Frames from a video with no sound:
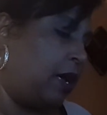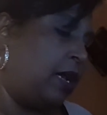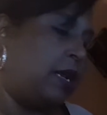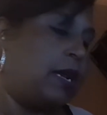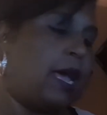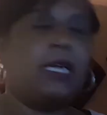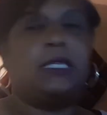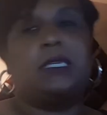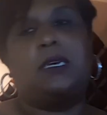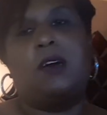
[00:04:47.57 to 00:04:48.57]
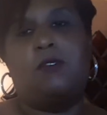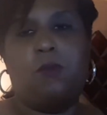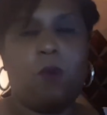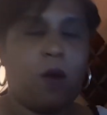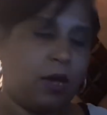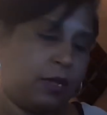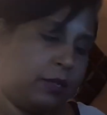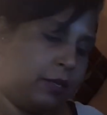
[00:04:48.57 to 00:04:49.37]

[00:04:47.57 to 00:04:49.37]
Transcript: Knight of Wands.